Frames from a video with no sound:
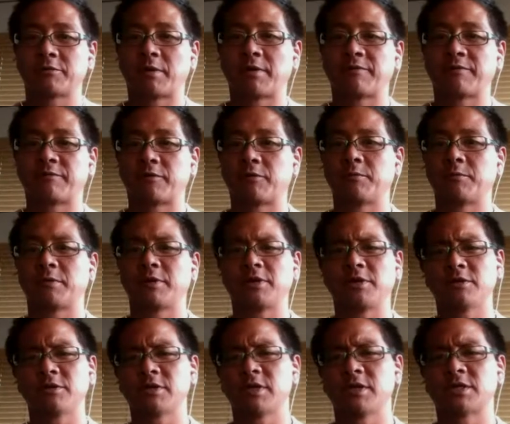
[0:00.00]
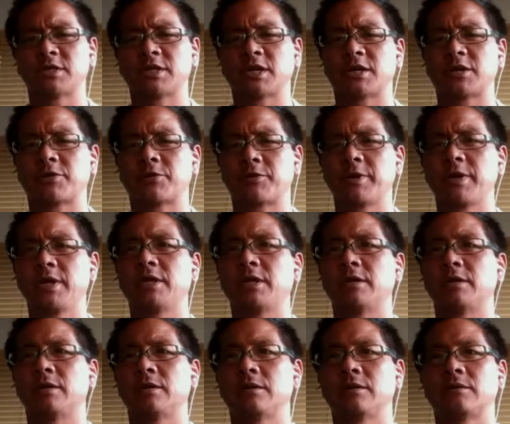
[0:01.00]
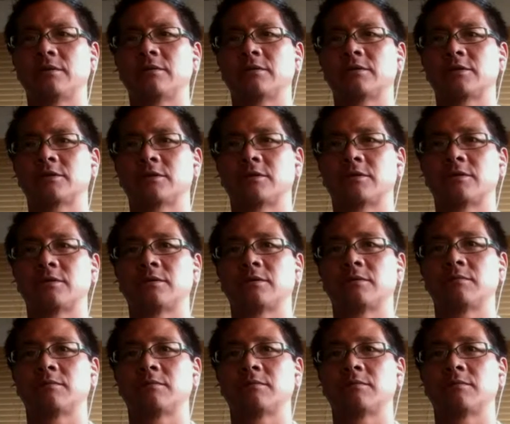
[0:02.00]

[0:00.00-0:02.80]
to my phone, but usually it's not green. So,